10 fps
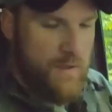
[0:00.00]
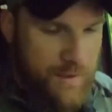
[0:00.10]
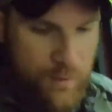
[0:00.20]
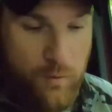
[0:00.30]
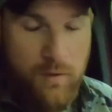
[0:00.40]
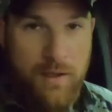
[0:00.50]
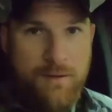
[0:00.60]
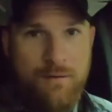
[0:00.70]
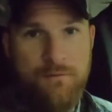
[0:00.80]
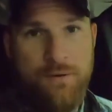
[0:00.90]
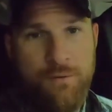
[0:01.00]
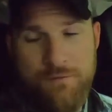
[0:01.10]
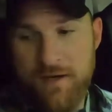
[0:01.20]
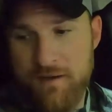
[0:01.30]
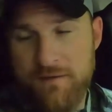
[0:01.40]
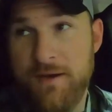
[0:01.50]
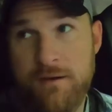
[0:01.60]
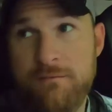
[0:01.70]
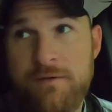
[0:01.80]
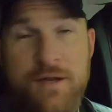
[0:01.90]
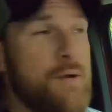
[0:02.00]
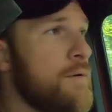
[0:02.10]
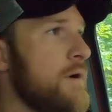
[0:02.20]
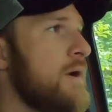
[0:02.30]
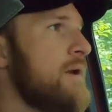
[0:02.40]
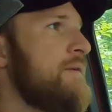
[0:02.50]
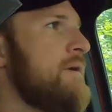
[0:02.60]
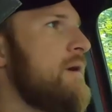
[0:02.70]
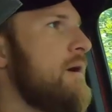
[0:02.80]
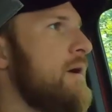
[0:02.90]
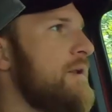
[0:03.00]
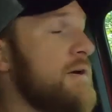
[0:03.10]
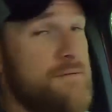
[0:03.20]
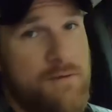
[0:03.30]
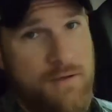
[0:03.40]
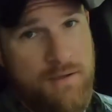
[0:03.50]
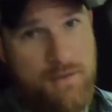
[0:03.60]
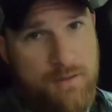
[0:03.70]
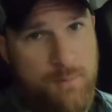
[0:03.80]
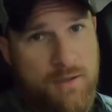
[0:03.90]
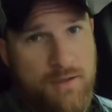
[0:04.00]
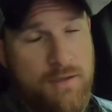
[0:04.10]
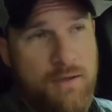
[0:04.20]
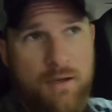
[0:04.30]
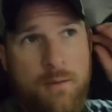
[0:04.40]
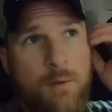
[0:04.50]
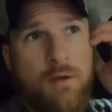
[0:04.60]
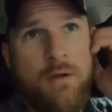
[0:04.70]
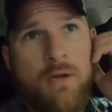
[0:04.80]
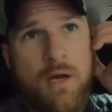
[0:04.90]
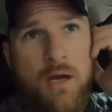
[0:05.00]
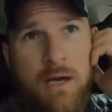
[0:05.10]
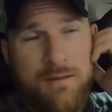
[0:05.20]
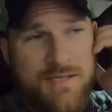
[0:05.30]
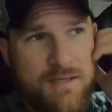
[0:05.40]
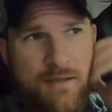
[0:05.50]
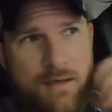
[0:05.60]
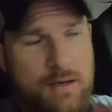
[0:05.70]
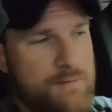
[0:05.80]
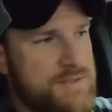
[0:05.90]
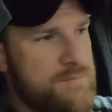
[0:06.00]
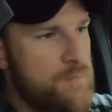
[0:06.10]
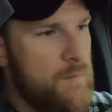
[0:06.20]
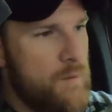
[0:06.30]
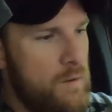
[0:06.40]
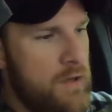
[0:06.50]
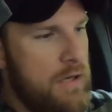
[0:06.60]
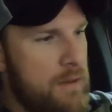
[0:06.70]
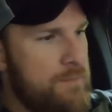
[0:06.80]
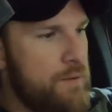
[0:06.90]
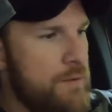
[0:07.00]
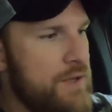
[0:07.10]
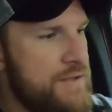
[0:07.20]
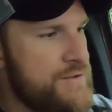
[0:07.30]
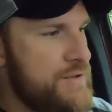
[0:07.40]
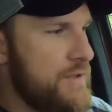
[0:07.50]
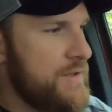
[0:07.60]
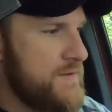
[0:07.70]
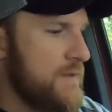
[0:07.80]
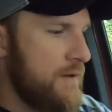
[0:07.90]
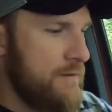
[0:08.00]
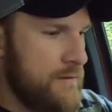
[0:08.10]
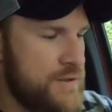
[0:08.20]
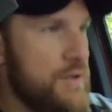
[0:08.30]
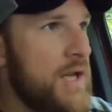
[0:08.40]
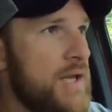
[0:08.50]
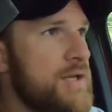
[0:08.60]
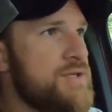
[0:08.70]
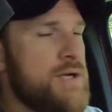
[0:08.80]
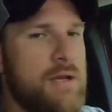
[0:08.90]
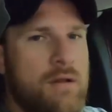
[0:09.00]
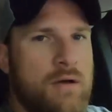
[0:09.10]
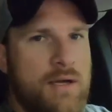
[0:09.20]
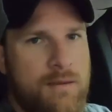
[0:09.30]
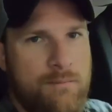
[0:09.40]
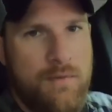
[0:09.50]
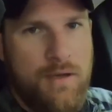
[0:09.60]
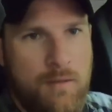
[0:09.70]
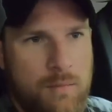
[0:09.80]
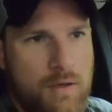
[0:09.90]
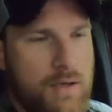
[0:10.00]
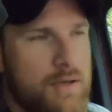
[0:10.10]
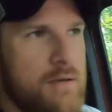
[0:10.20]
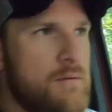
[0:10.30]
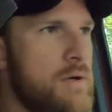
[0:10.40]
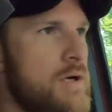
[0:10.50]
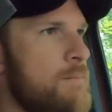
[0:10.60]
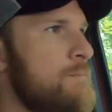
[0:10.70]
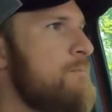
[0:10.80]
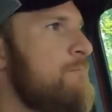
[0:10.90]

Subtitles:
Alright, well, I don't even know if I got that on video or not. I definitely didn't get the buck on camera. I was sitting there and I was walking up the ridge in this like little drainage, and I look and I'm looking at a rub,